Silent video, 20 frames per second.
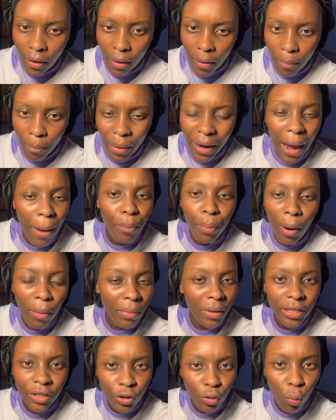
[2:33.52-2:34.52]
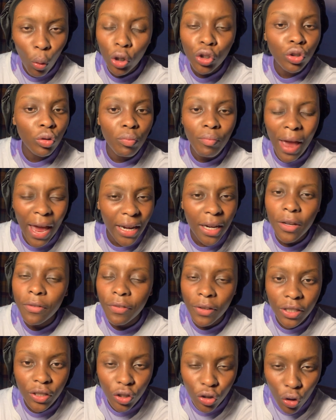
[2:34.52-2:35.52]
But I promise you, what you
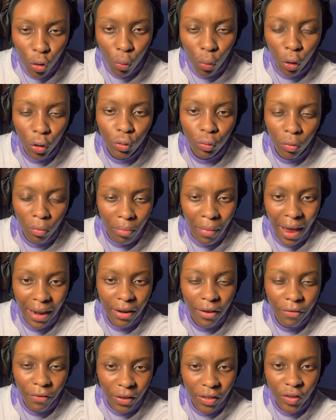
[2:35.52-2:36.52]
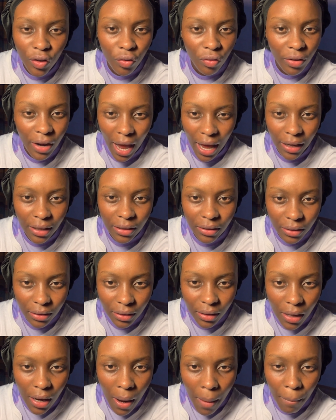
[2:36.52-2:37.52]
manifest in your words would manifest in
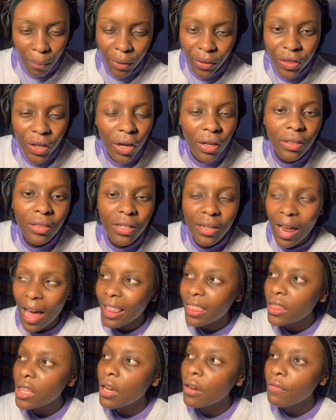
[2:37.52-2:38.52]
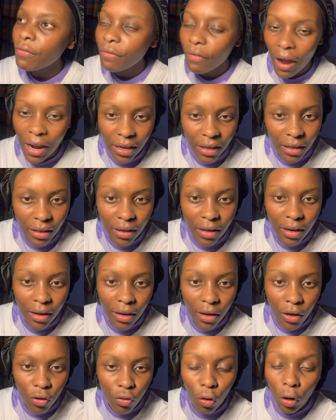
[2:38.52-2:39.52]
reality. But there is nothing funny,
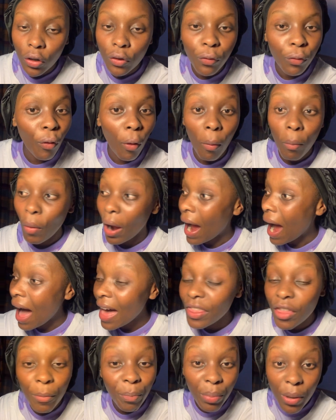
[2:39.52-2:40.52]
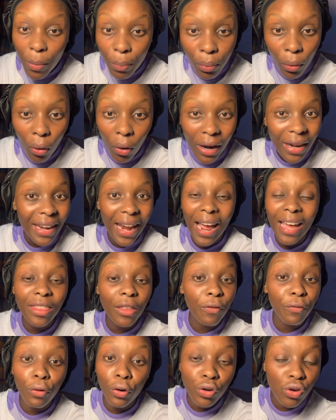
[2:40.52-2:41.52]
not for other people and neither
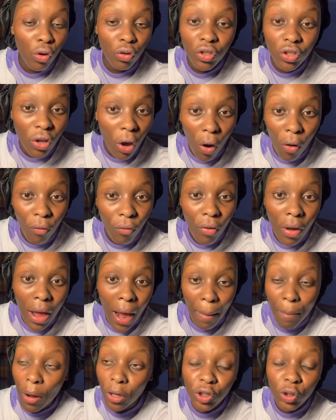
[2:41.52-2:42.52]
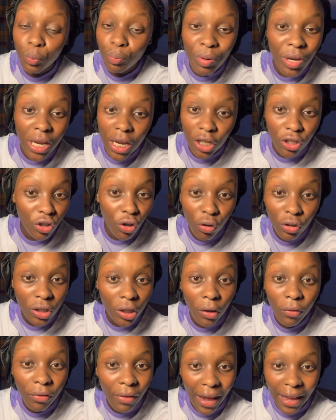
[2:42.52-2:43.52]
for yourself, about speaking to
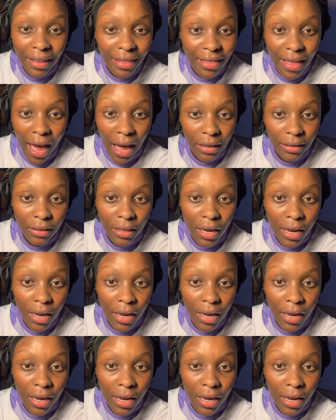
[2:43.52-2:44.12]
yourself like that.